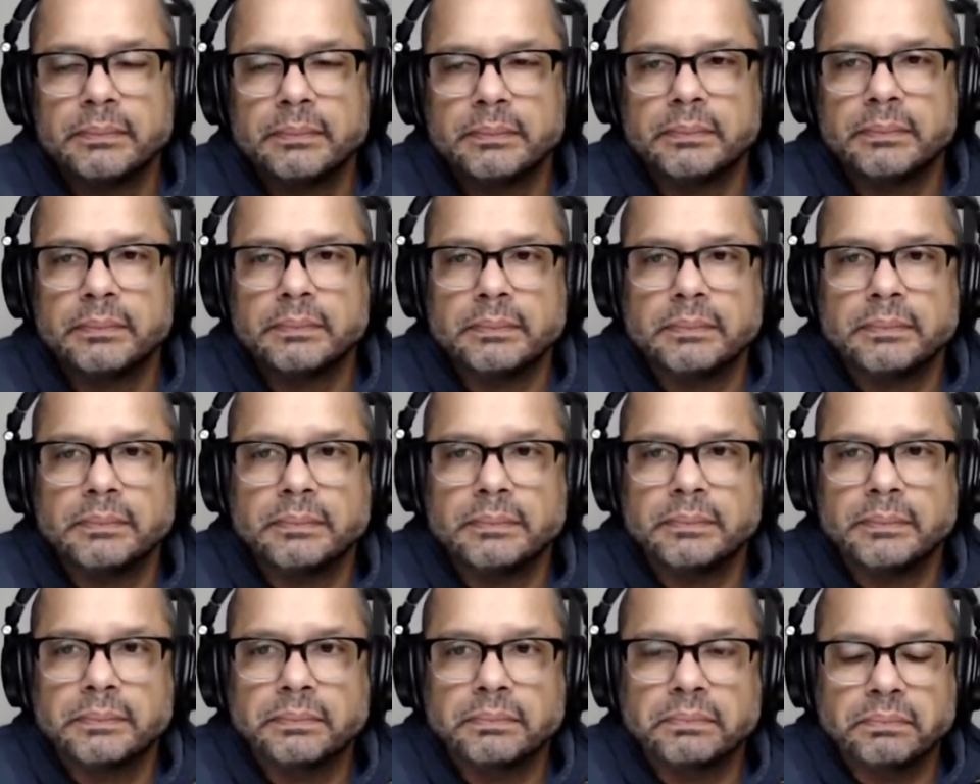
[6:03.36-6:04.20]

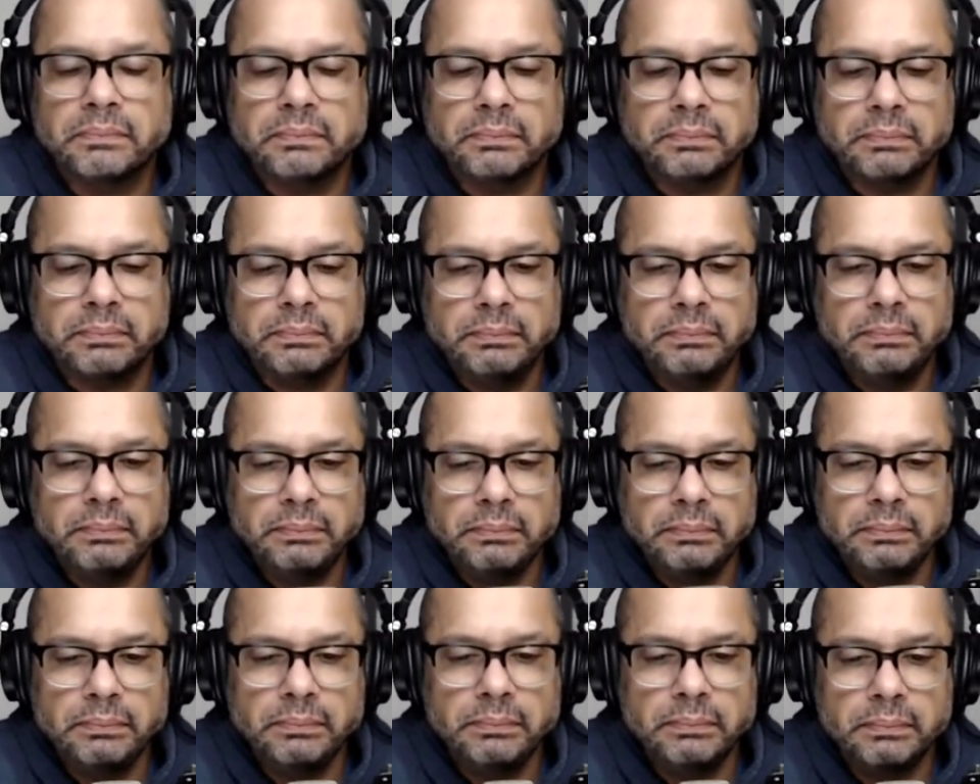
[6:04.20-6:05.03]

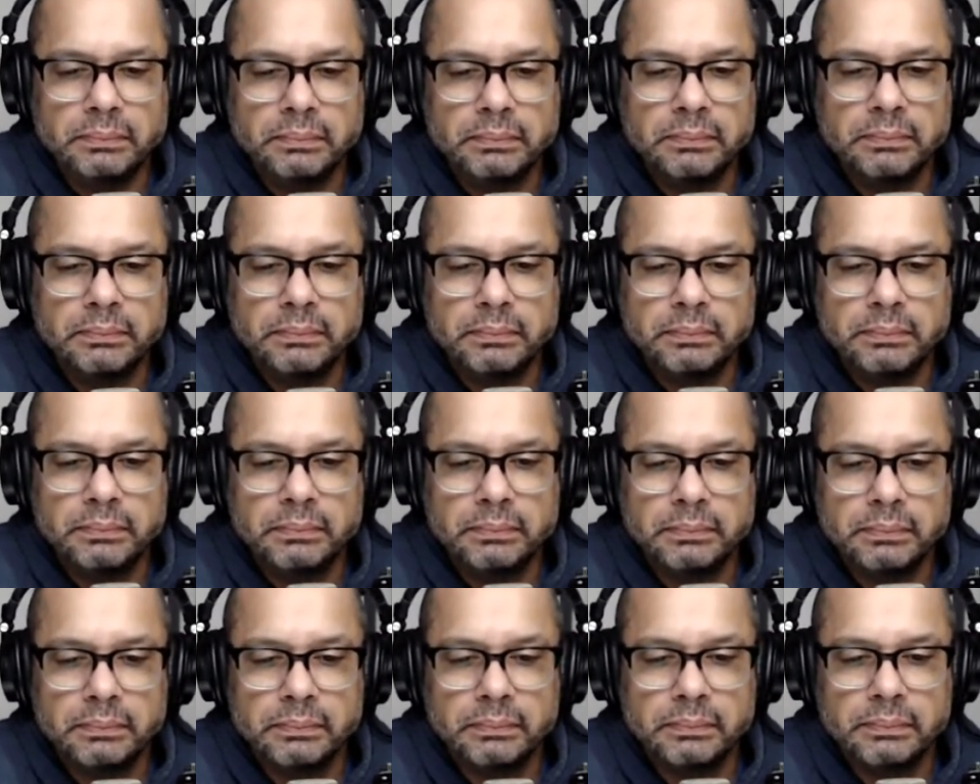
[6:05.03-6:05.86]

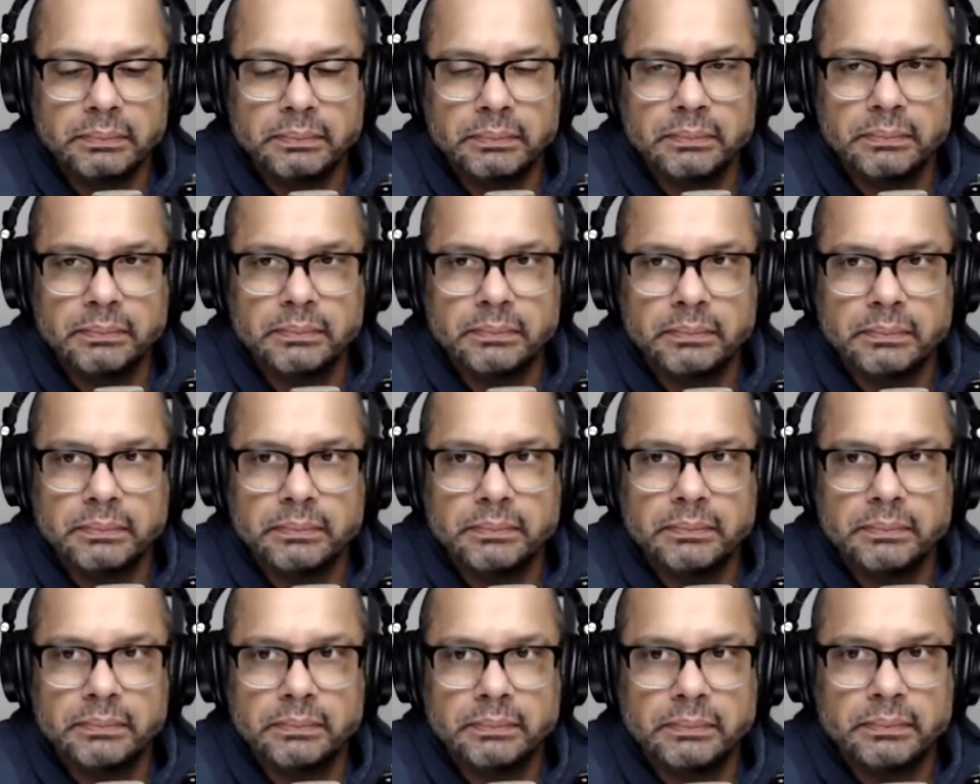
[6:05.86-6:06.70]

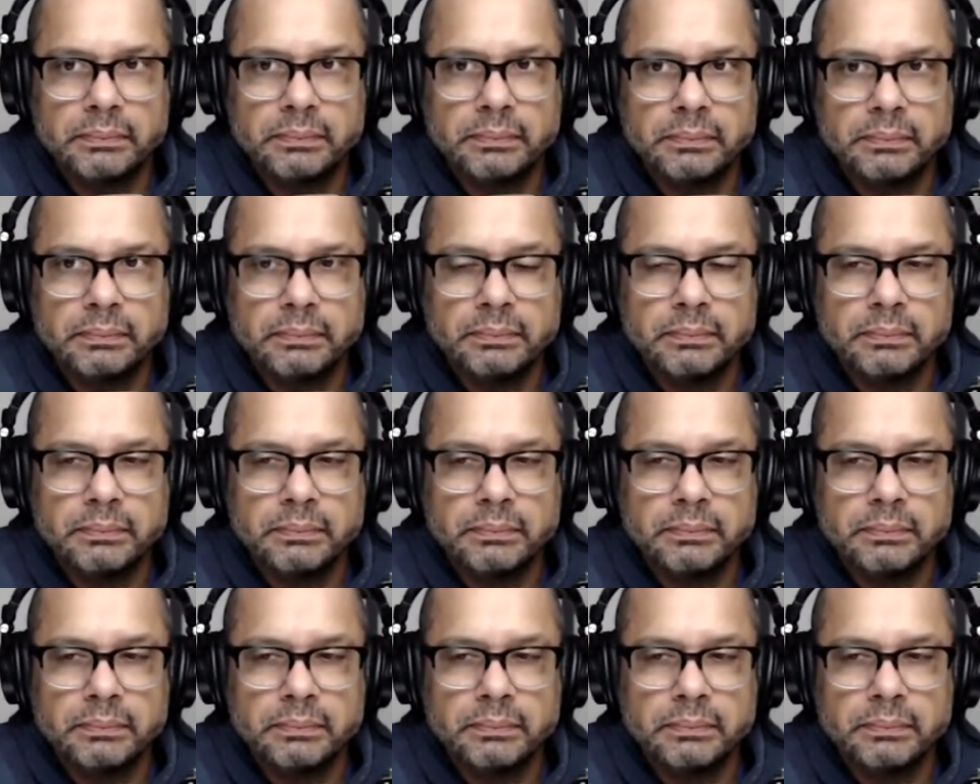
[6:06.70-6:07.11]
(silent)